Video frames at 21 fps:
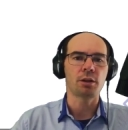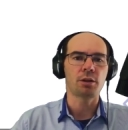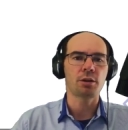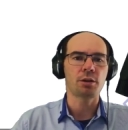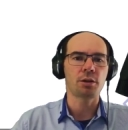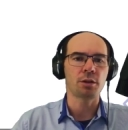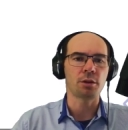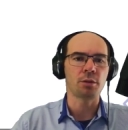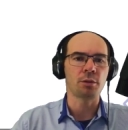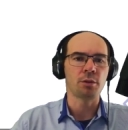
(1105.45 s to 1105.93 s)

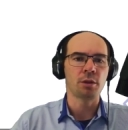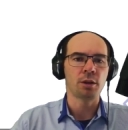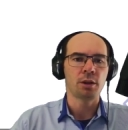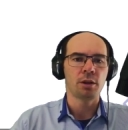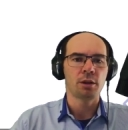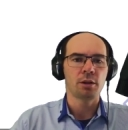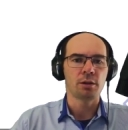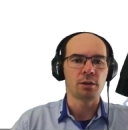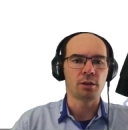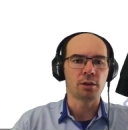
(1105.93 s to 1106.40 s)
So
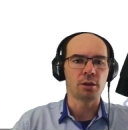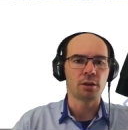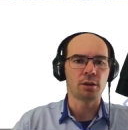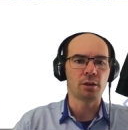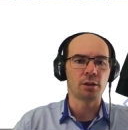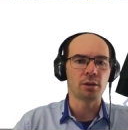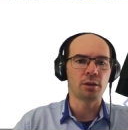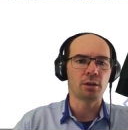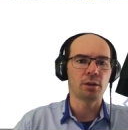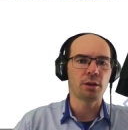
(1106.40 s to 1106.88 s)

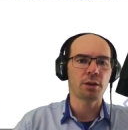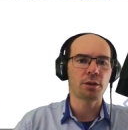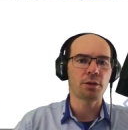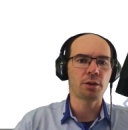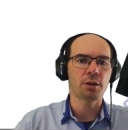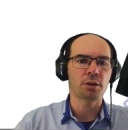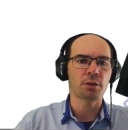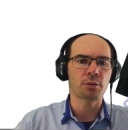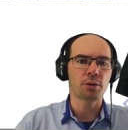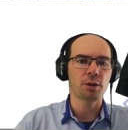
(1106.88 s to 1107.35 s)
let
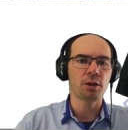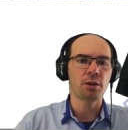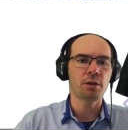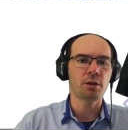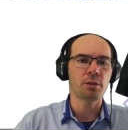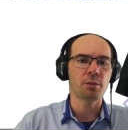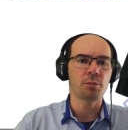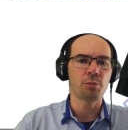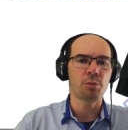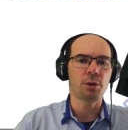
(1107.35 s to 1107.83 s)
the grid